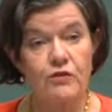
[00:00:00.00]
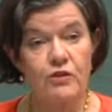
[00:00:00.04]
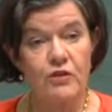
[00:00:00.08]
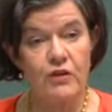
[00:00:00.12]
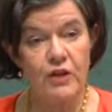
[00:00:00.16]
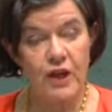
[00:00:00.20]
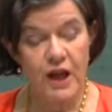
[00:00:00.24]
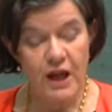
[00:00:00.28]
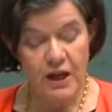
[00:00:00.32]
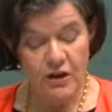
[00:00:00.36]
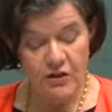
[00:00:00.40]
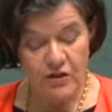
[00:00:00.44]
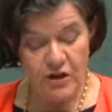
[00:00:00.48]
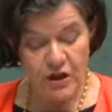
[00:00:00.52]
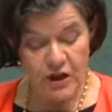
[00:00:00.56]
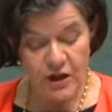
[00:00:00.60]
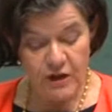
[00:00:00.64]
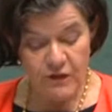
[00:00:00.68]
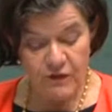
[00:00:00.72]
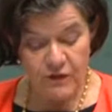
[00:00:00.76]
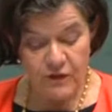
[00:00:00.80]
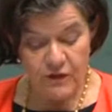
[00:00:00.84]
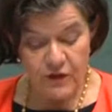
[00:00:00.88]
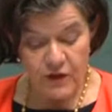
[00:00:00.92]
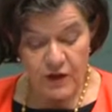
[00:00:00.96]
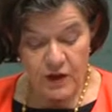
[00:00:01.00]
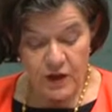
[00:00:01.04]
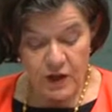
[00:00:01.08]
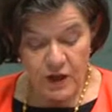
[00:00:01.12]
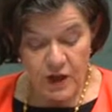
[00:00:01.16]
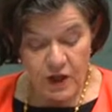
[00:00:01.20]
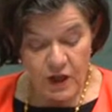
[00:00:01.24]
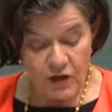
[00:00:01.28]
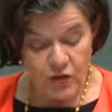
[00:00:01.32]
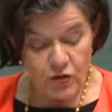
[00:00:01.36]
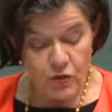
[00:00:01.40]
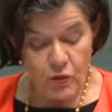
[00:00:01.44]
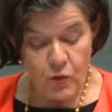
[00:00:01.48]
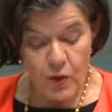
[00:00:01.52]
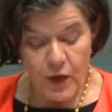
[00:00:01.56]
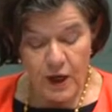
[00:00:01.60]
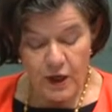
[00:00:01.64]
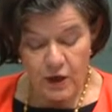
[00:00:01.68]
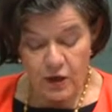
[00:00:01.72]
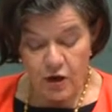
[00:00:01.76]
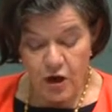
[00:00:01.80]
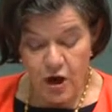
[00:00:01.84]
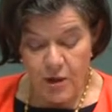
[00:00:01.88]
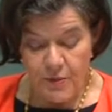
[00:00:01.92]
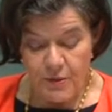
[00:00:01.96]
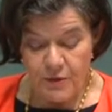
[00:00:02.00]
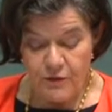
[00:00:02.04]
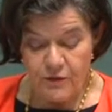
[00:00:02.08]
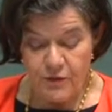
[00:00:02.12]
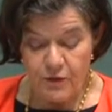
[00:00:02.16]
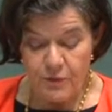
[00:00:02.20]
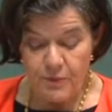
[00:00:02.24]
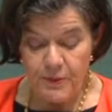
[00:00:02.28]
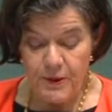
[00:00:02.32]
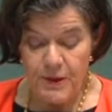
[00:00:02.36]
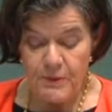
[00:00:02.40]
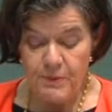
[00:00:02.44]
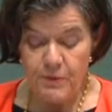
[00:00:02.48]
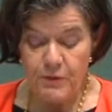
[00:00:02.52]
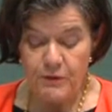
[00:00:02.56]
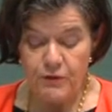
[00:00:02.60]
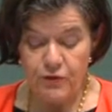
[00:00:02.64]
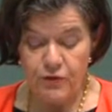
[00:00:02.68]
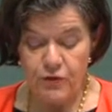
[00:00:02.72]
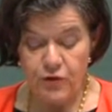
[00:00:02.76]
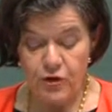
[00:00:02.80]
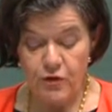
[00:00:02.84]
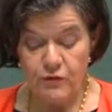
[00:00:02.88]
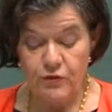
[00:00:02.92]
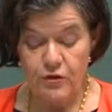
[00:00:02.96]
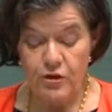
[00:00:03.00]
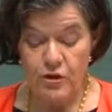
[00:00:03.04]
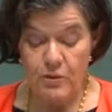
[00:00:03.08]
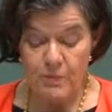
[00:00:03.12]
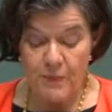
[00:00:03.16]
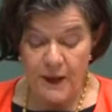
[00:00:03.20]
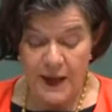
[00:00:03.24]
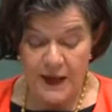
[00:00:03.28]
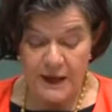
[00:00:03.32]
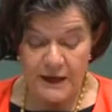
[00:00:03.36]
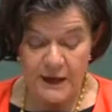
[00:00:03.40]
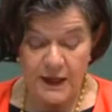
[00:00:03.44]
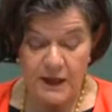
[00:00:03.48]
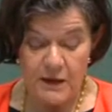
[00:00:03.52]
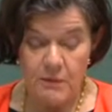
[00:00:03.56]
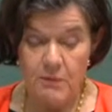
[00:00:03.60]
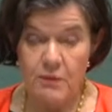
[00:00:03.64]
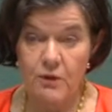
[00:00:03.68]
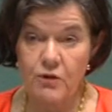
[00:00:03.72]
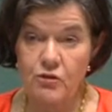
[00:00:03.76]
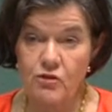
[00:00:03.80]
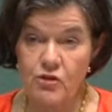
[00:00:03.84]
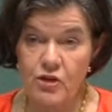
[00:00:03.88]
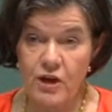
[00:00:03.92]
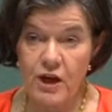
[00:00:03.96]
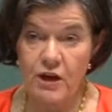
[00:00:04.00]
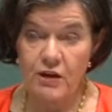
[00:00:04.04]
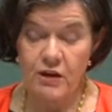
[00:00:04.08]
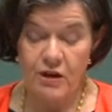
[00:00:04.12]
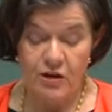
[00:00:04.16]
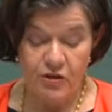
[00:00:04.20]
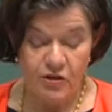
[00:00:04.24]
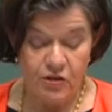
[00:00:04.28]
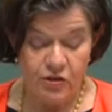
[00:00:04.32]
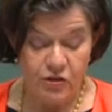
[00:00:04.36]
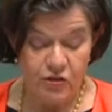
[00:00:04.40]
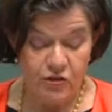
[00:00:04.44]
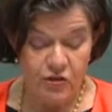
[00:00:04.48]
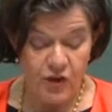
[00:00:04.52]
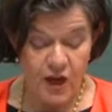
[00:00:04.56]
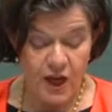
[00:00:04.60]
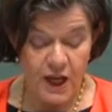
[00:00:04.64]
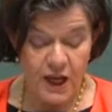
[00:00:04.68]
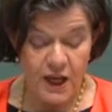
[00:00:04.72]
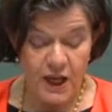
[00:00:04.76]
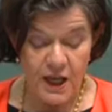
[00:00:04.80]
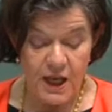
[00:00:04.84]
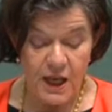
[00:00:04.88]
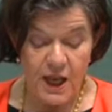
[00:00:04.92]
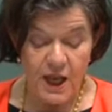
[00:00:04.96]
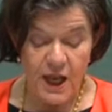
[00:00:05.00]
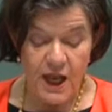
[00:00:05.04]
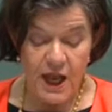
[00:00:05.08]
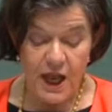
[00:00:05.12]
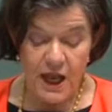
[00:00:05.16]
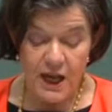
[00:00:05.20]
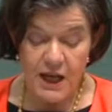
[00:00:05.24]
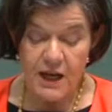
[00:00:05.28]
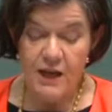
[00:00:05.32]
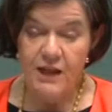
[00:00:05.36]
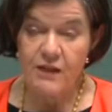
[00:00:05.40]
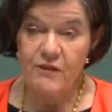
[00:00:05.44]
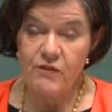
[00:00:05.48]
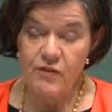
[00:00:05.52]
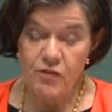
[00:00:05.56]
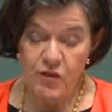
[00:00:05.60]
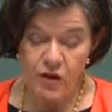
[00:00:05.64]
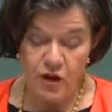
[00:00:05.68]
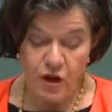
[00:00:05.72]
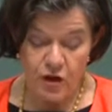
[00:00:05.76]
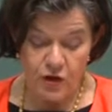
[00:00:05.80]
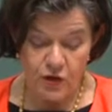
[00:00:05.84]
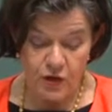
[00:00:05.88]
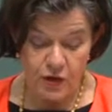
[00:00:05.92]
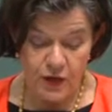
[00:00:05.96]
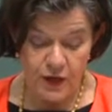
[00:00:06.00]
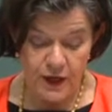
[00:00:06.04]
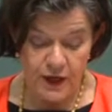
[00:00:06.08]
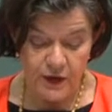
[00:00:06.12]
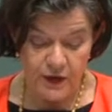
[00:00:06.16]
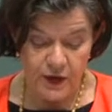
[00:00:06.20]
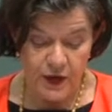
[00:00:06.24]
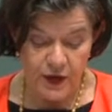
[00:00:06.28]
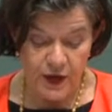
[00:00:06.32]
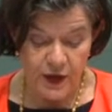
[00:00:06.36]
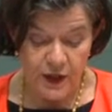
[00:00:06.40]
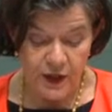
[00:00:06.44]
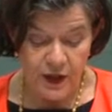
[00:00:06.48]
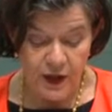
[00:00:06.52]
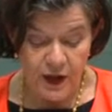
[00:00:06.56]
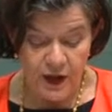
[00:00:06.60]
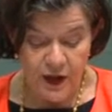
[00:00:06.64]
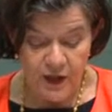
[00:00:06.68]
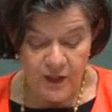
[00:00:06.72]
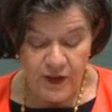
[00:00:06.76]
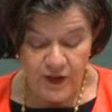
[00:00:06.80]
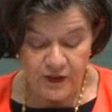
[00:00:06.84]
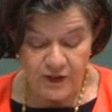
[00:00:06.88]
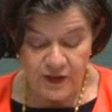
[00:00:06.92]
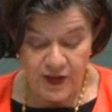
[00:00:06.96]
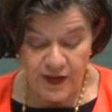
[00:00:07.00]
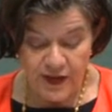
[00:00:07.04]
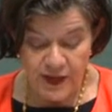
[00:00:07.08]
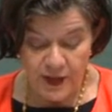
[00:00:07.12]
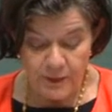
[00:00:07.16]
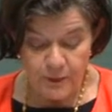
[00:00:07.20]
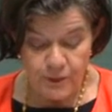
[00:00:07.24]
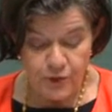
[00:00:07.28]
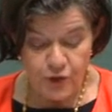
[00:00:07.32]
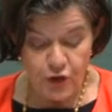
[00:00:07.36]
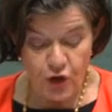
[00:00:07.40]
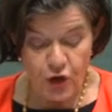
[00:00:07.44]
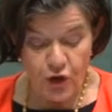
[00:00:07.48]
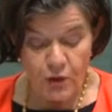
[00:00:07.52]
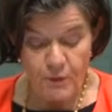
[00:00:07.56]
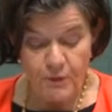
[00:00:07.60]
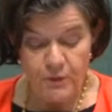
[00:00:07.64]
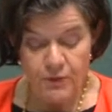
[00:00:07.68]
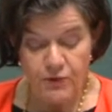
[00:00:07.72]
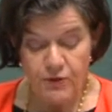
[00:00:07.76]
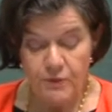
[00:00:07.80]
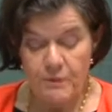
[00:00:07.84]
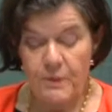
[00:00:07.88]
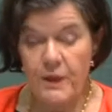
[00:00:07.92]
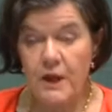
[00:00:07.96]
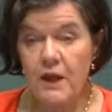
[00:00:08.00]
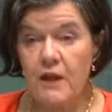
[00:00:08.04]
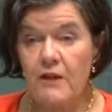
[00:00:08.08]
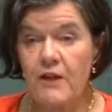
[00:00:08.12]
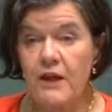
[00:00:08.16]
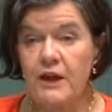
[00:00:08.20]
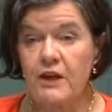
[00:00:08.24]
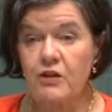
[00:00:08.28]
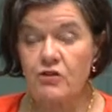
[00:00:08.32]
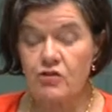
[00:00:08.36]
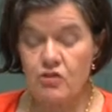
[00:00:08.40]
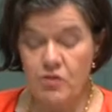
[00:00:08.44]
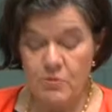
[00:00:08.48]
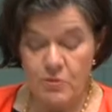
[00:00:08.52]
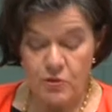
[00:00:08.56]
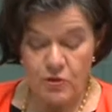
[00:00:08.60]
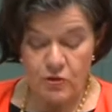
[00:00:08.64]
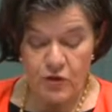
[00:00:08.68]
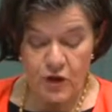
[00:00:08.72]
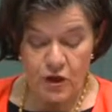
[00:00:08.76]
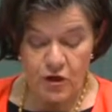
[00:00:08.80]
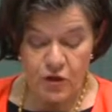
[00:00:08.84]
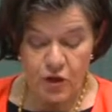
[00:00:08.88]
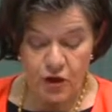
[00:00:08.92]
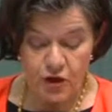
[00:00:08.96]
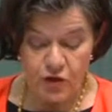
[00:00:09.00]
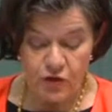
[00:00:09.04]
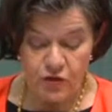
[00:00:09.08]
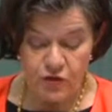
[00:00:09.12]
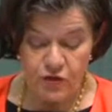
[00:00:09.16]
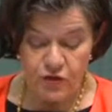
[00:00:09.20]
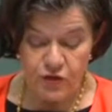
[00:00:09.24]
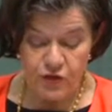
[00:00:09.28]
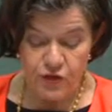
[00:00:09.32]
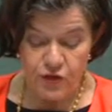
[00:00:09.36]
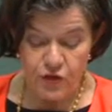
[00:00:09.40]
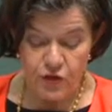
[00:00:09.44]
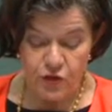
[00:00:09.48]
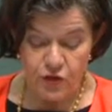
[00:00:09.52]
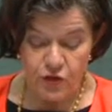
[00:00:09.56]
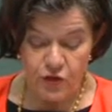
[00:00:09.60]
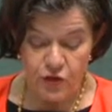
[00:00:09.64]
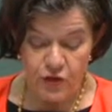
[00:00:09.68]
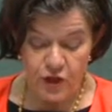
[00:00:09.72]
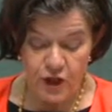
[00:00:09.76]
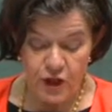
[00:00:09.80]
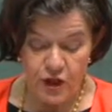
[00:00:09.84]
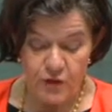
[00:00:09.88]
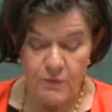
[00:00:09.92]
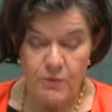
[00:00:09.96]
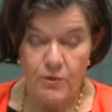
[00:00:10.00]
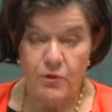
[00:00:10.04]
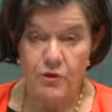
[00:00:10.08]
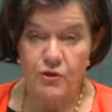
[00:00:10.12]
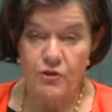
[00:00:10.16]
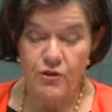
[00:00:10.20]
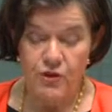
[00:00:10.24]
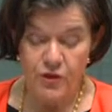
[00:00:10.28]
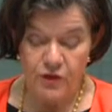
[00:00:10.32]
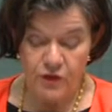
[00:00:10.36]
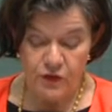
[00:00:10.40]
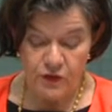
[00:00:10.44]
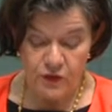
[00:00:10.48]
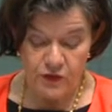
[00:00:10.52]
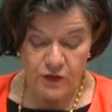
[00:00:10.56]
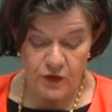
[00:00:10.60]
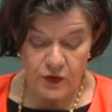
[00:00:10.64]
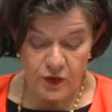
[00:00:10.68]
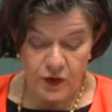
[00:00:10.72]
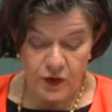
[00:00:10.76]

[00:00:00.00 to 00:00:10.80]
in the ADF. It's quite common for people who have served in the Bandiana military area to stay and live in the local area. They take up jobs, they contribute their knowledge and skills to their communities.